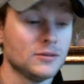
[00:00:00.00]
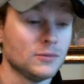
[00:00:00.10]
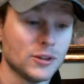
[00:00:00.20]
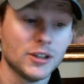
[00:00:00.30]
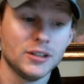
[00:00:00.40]

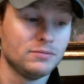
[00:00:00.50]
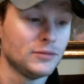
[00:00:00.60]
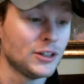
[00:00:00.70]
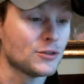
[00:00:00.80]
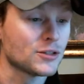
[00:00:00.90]
Really
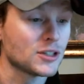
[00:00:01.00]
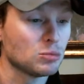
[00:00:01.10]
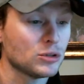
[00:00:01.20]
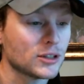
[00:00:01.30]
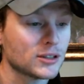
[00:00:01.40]
interesting
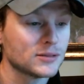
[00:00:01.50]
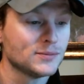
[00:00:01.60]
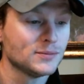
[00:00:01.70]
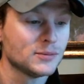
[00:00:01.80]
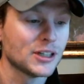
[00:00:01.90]
book.
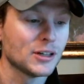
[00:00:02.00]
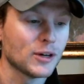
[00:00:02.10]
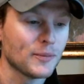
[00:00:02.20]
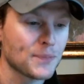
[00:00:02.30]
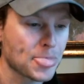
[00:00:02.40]
But anyway,
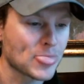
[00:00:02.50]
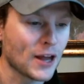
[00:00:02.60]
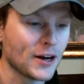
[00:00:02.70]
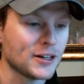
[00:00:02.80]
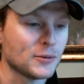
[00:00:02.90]
all
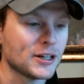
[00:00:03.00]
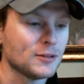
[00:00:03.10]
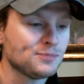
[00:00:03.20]
right, here we go.